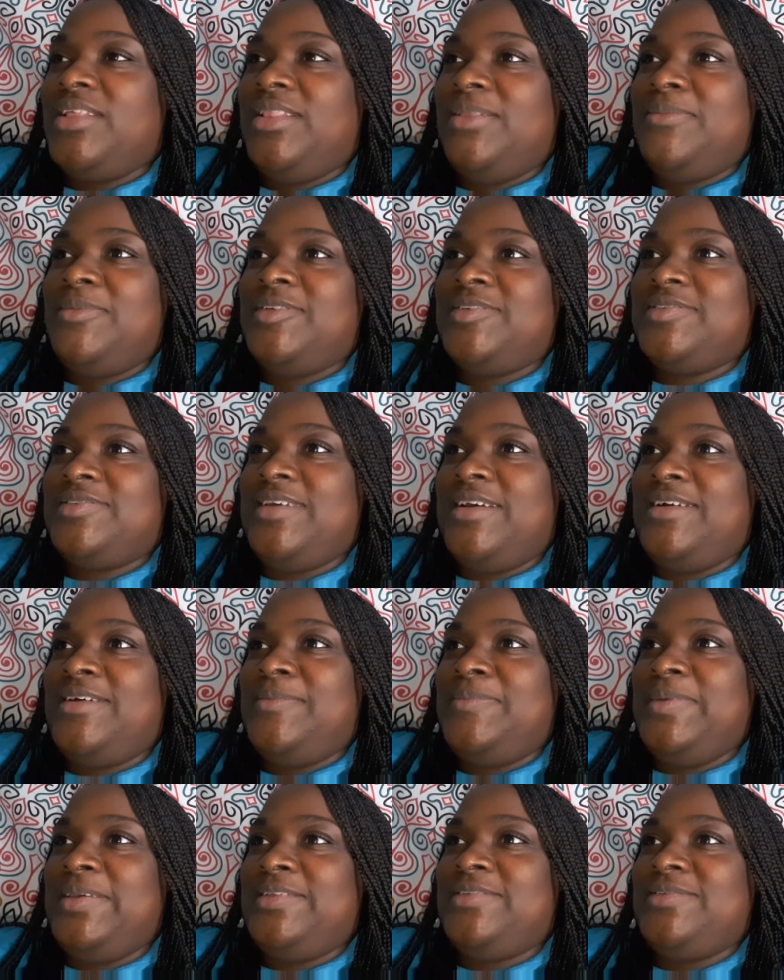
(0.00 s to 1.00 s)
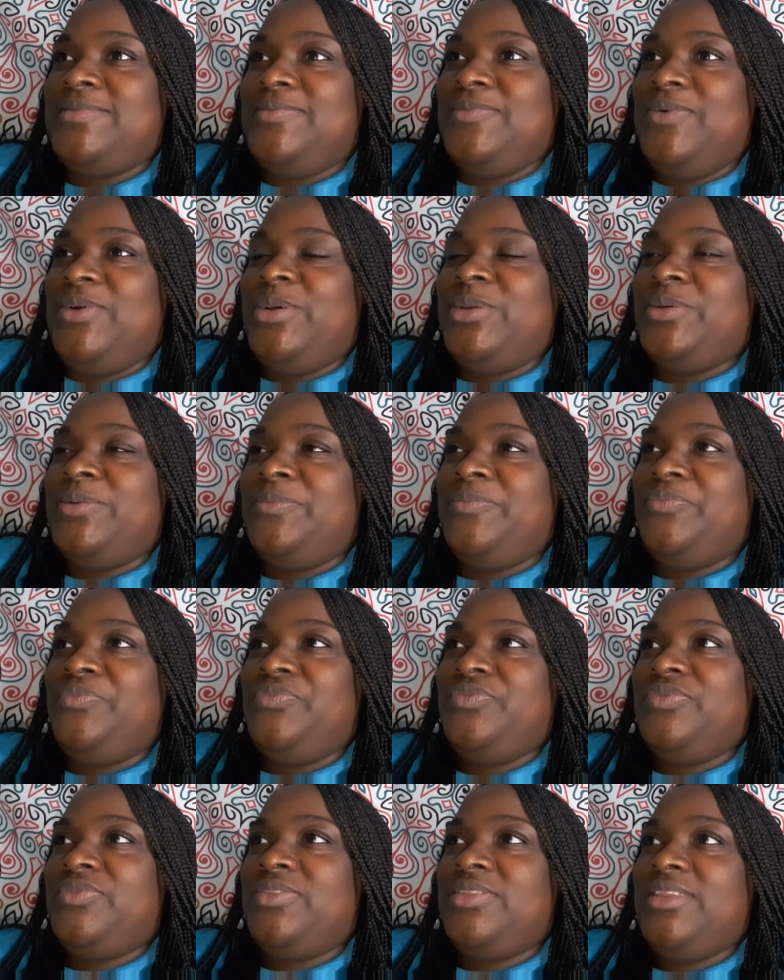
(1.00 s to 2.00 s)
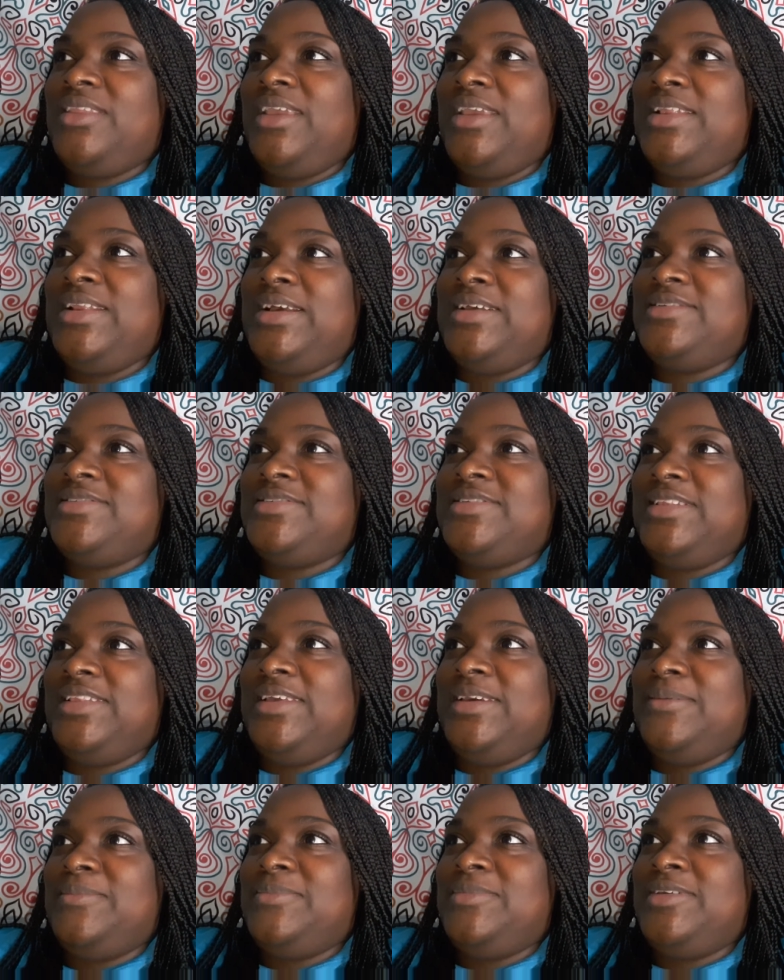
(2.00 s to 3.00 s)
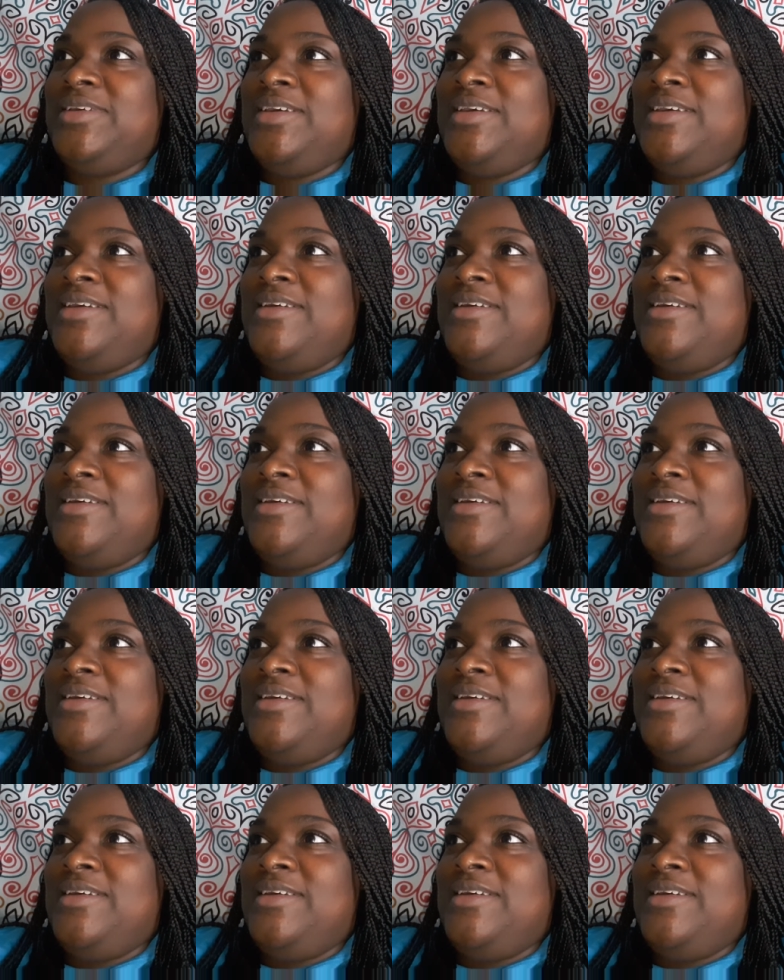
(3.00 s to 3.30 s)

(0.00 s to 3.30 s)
Let me just hurry up and get some water. And I slipped